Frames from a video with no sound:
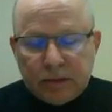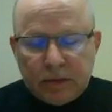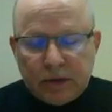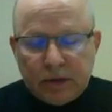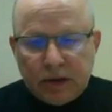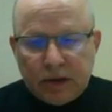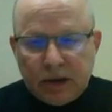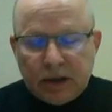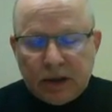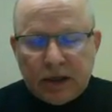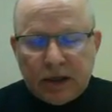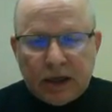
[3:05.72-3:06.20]

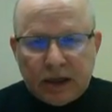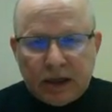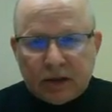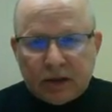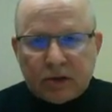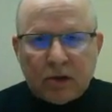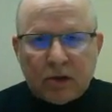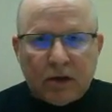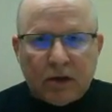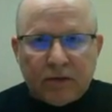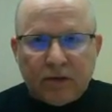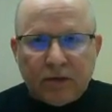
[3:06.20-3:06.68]
get a
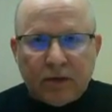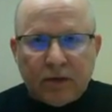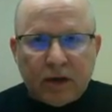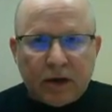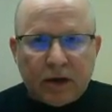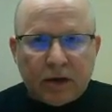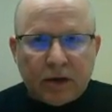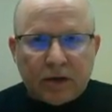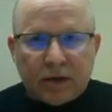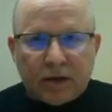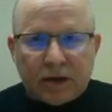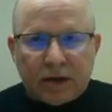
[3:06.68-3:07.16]

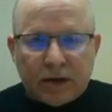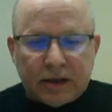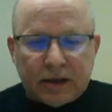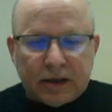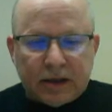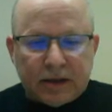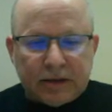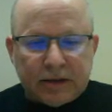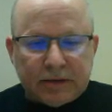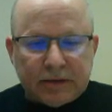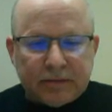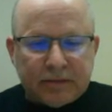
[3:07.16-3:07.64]

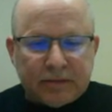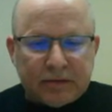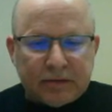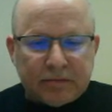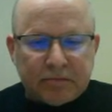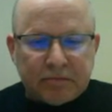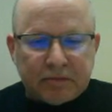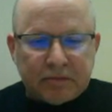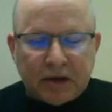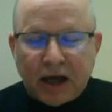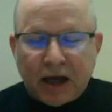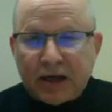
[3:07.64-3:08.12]
software
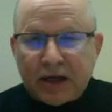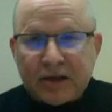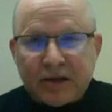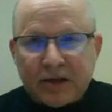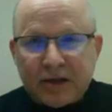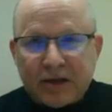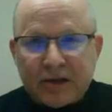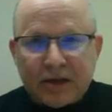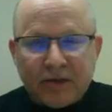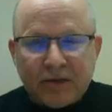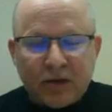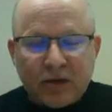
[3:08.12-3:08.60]

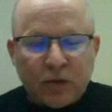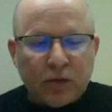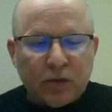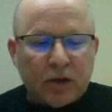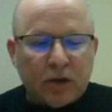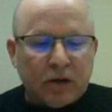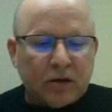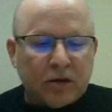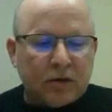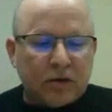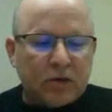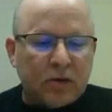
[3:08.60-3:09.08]
license, if you
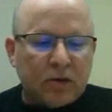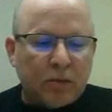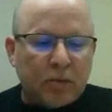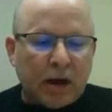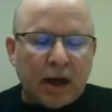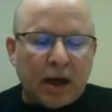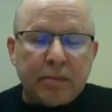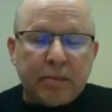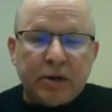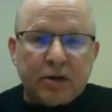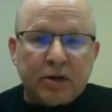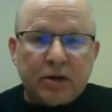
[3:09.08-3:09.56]
will, to
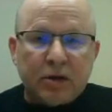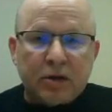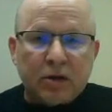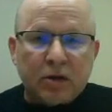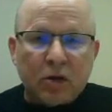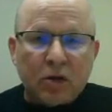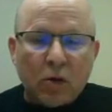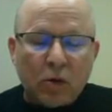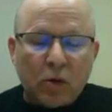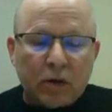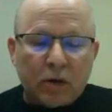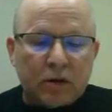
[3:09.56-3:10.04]
My
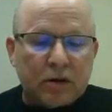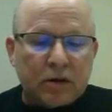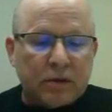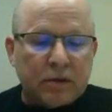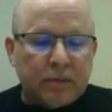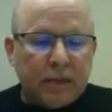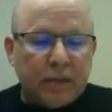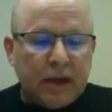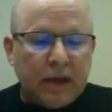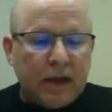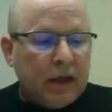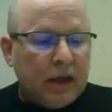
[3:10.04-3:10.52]
Business
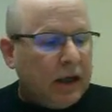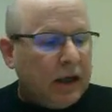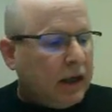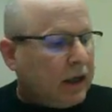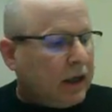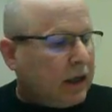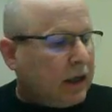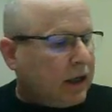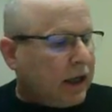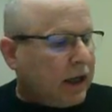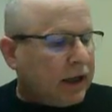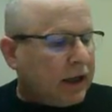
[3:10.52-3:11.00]
Course
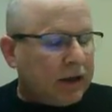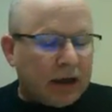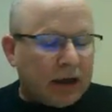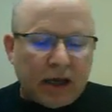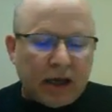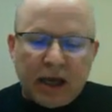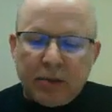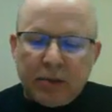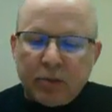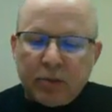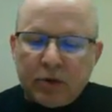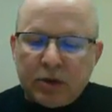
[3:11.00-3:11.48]
at the
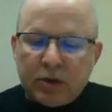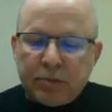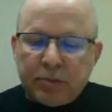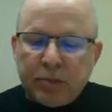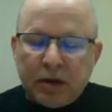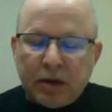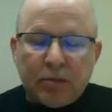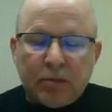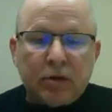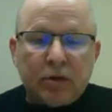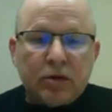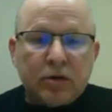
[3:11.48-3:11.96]

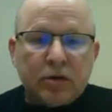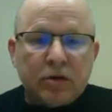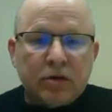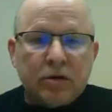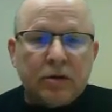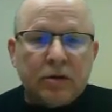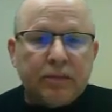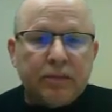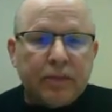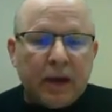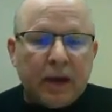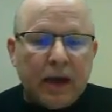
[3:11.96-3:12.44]
Cambridge
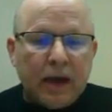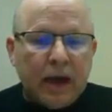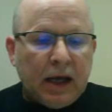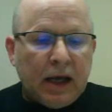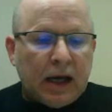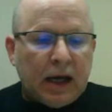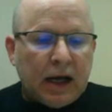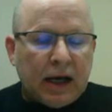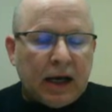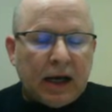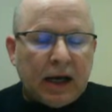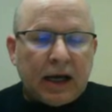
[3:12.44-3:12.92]
Publishers.
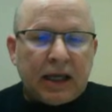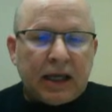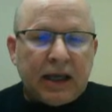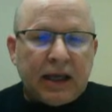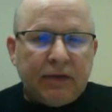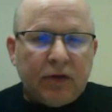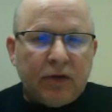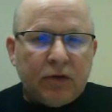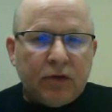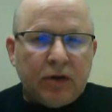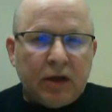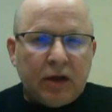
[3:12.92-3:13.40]
I
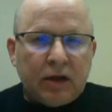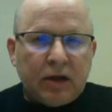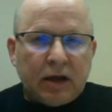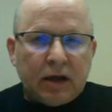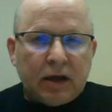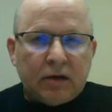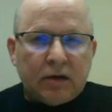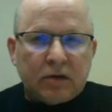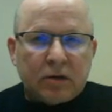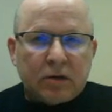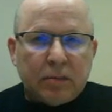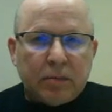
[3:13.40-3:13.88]
give you
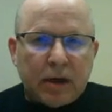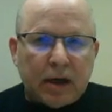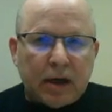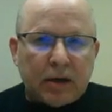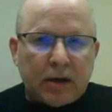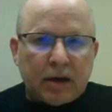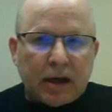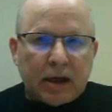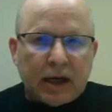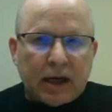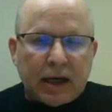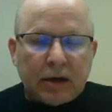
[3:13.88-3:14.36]
details
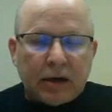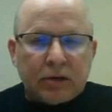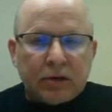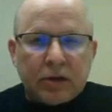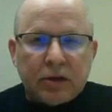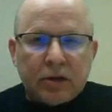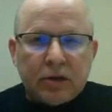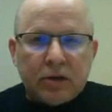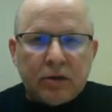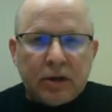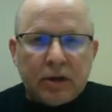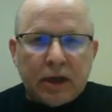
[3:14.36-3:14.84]
about how
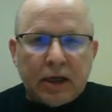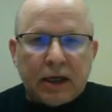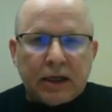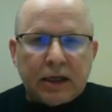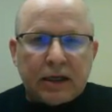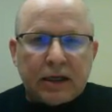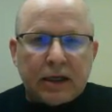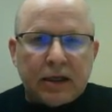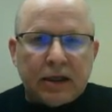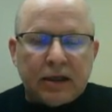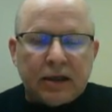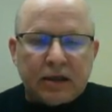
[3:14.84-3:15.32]
to do
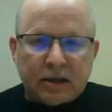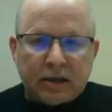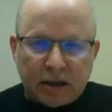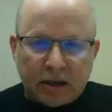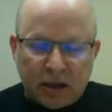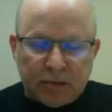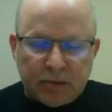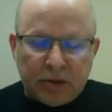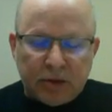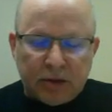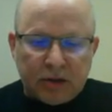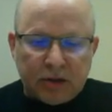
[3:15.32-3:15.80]
that in the
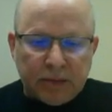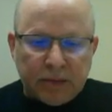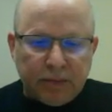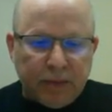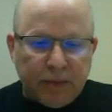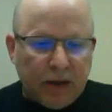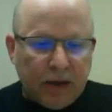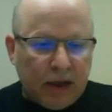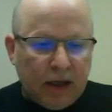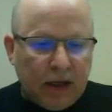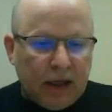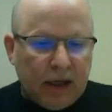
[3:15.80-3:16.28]
syllabus.
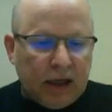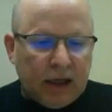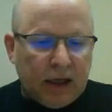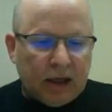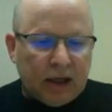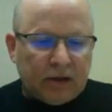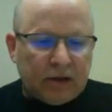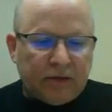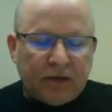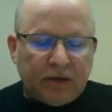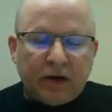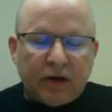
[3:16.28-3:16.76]

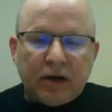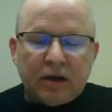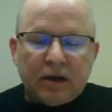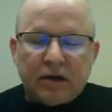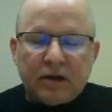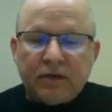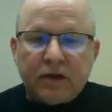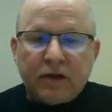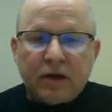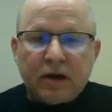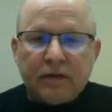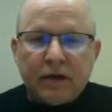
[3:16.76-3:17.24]

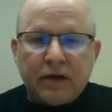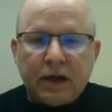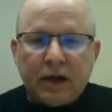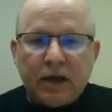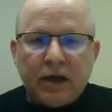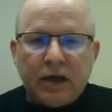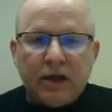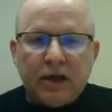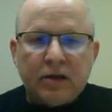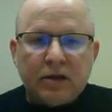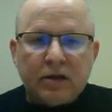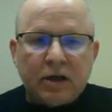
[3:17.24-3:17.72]
It's fairly
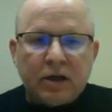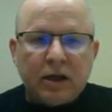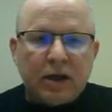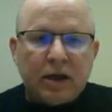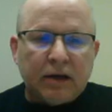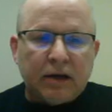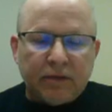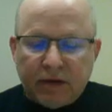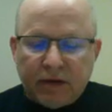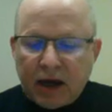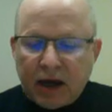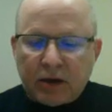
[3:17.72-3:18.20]
easy.
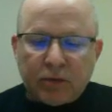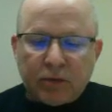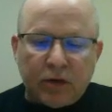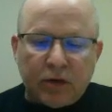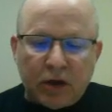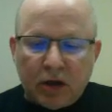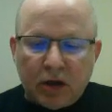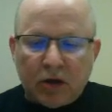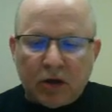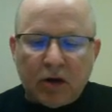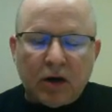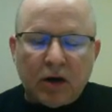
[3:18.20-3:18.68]
In fact,
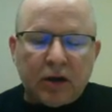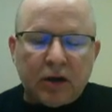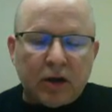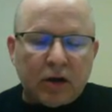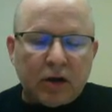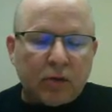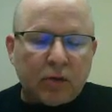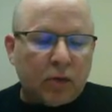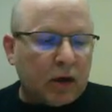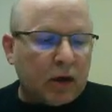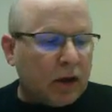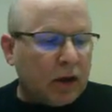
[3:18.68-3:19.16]
when you get on
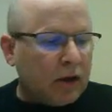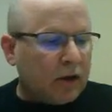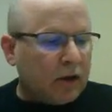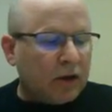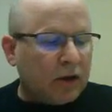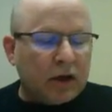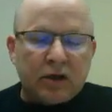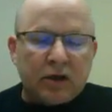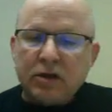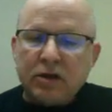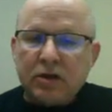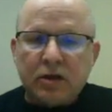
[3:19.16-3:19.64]
there, one of the
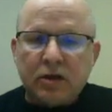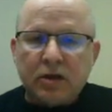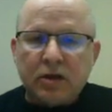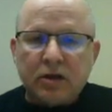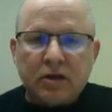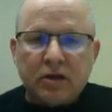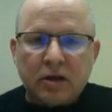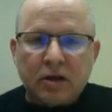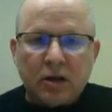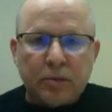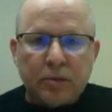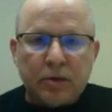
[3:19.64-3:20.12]
things that's in
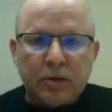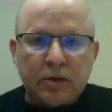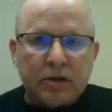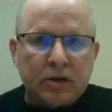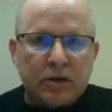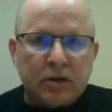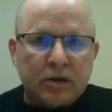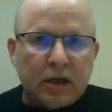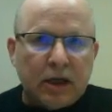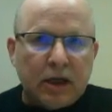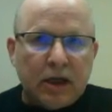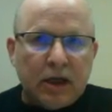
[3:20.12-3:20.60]
the syllabus is